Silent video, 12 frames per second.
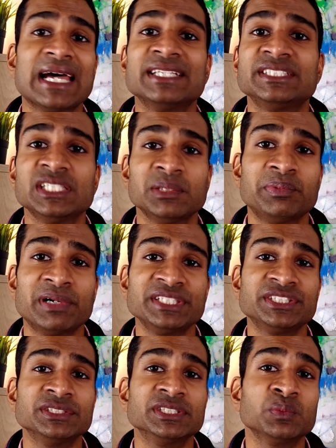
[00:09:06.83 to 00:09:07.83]
and
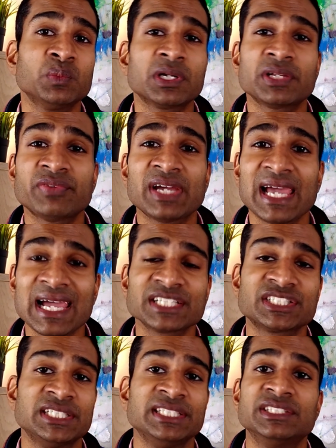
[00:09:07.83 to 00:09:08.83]
deliberations what have I
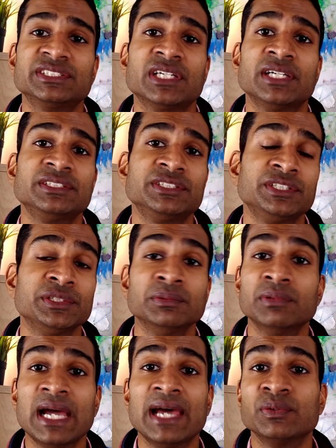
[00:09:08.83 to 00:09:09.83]
actually decided to do
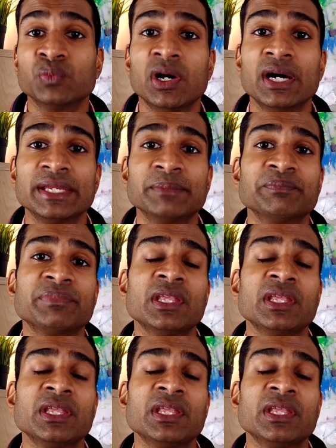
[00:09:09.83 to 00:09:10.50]
and why?